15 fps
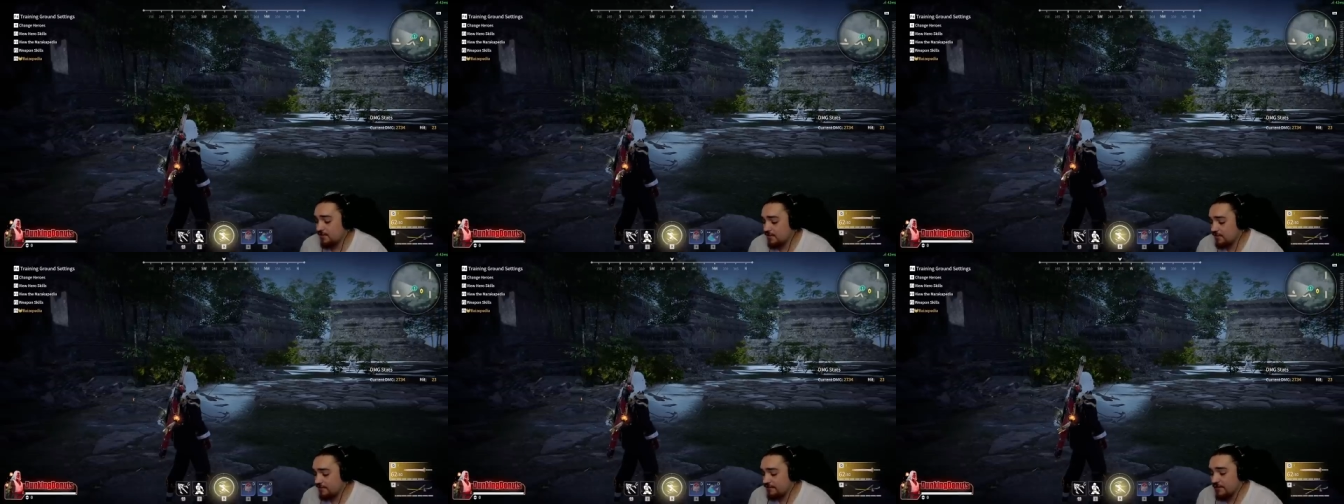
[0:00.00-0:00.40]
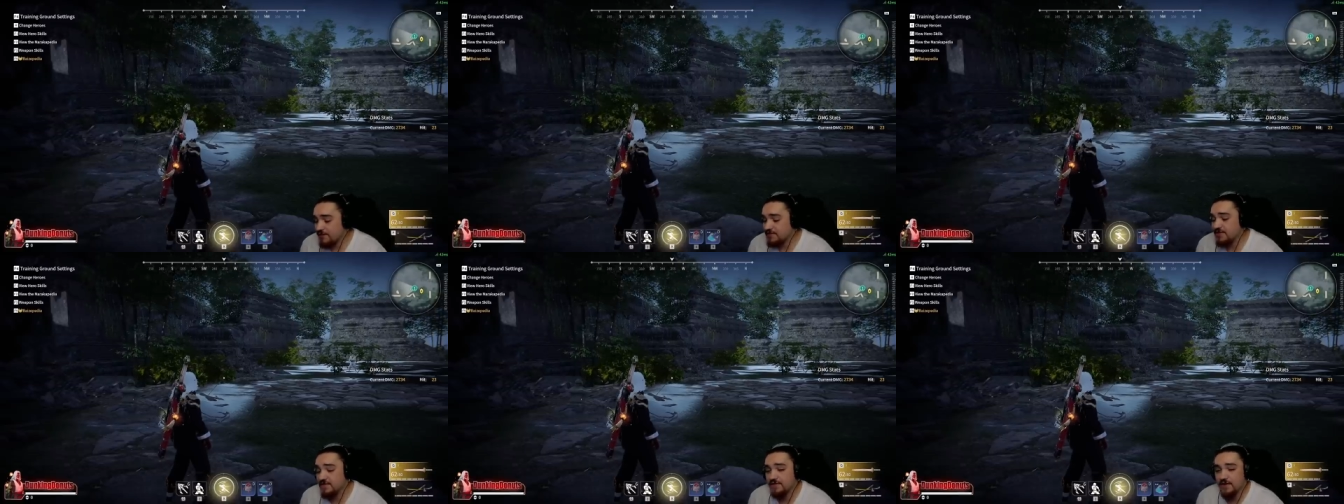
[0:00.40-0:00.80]
The
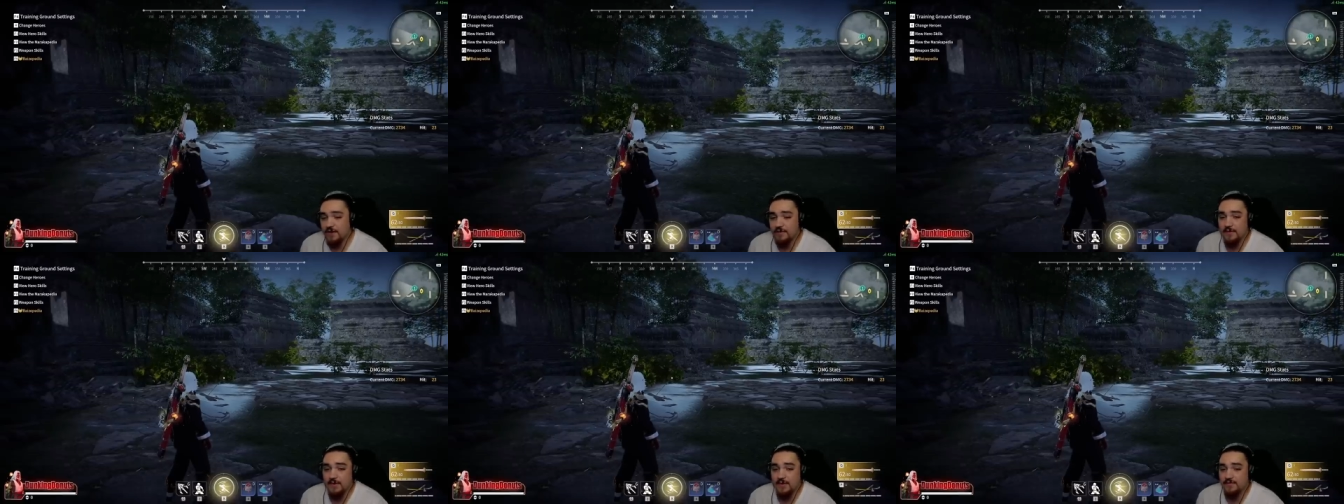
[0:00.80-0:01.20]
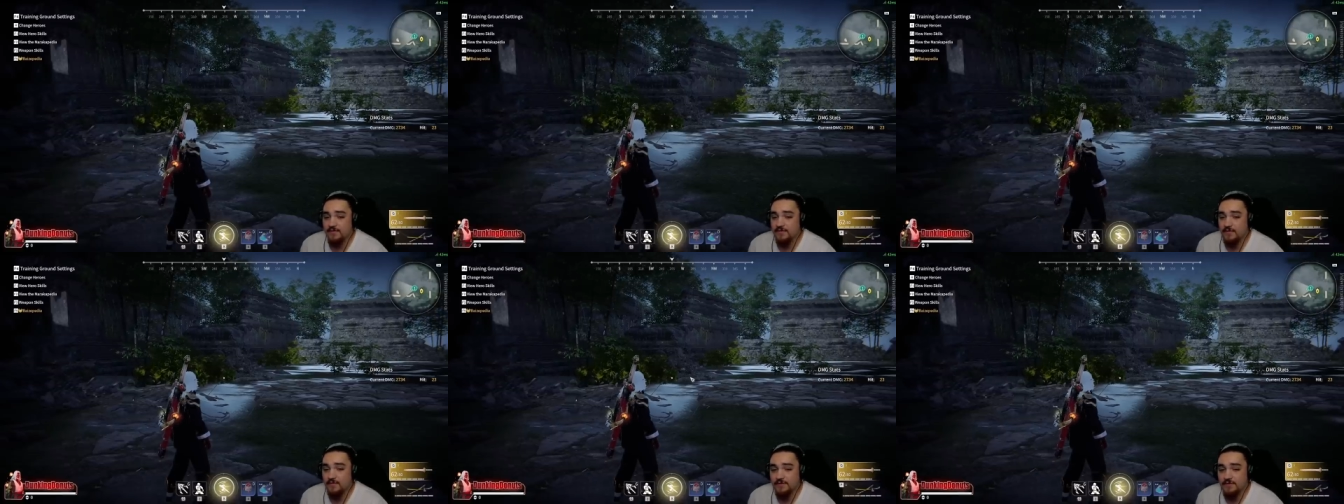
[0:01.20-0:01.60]
first thing that I would like to
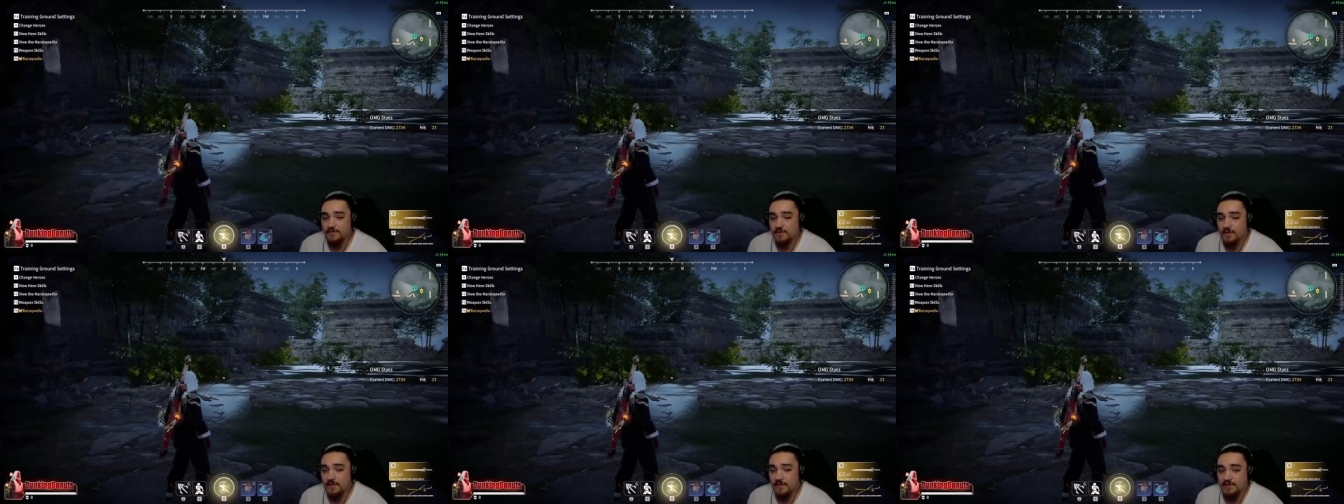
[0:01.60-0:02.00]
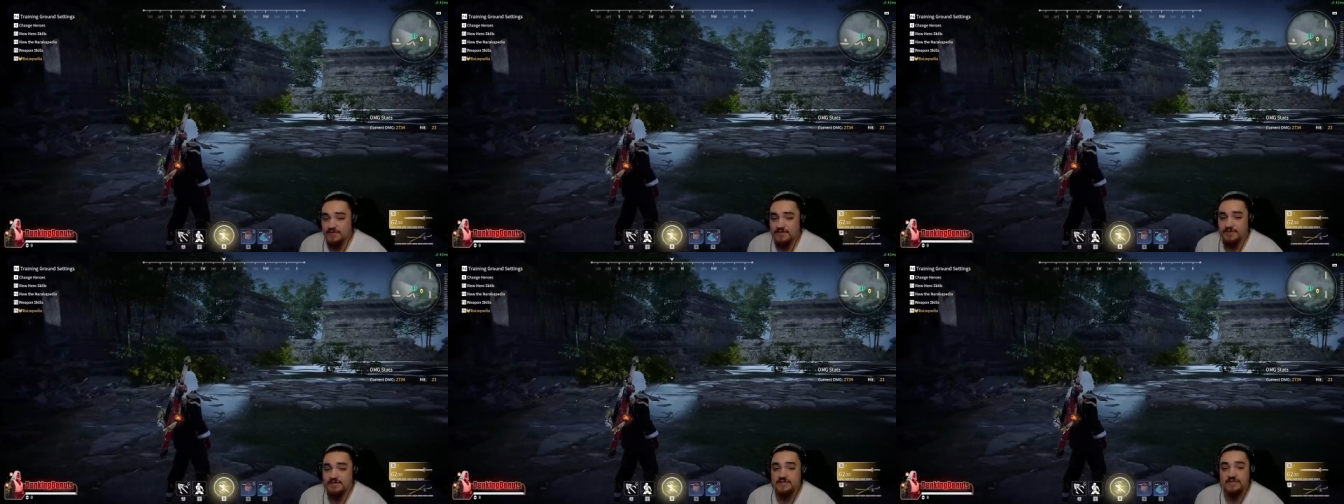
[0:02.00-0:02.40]
talk to you about
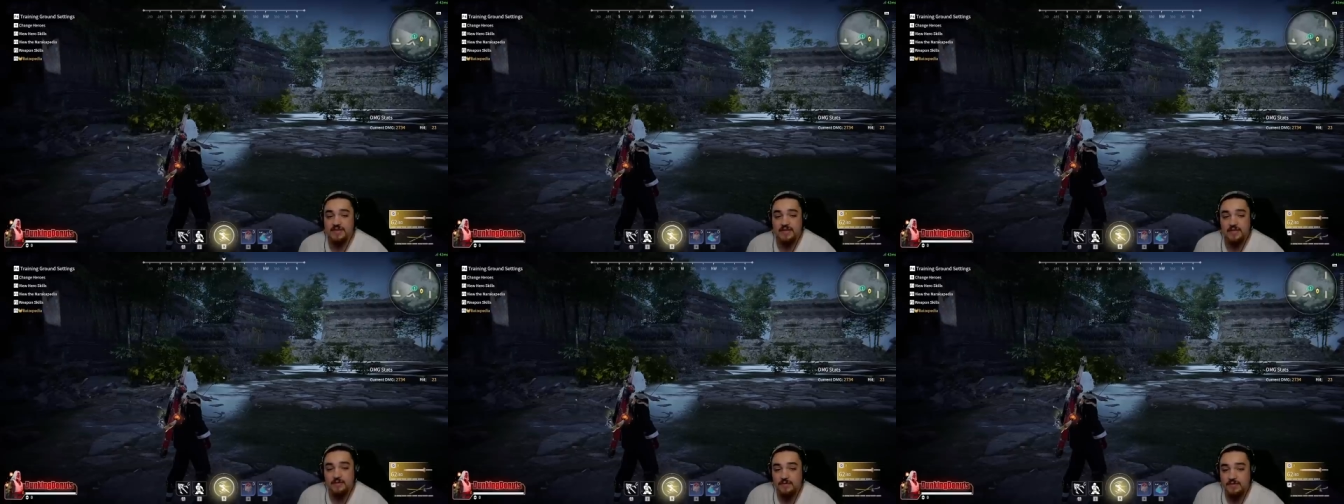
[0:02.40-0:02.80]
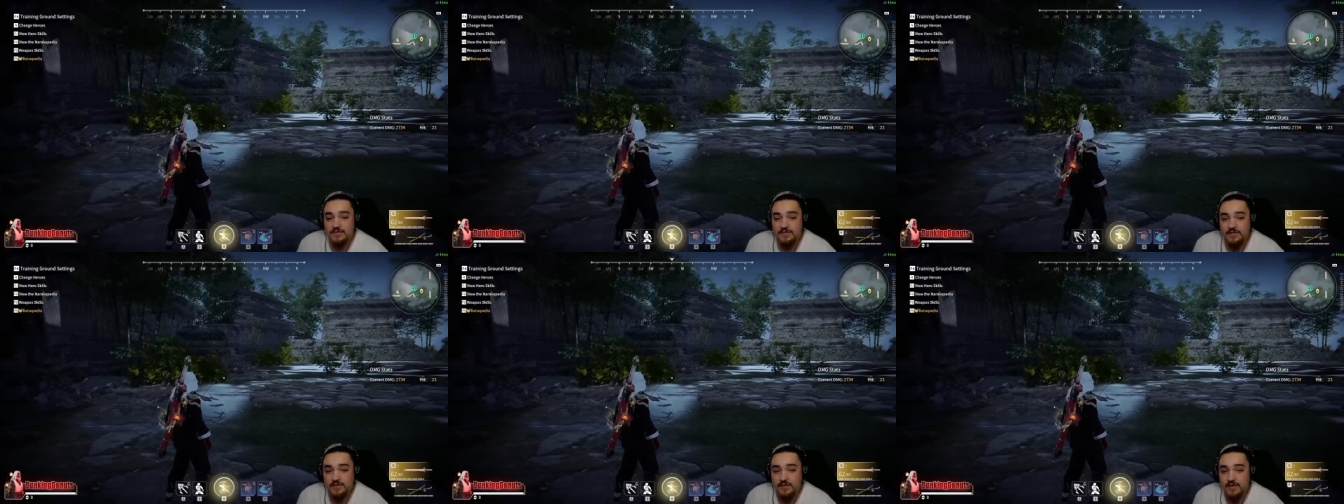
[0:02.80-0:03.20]
is scale
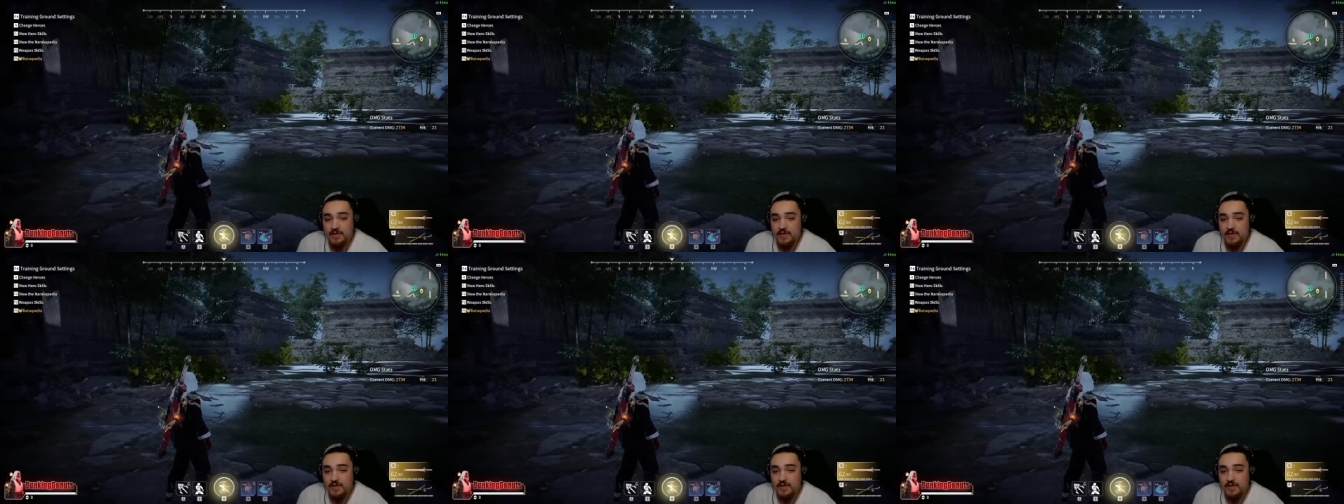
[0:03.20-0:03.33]
rushing.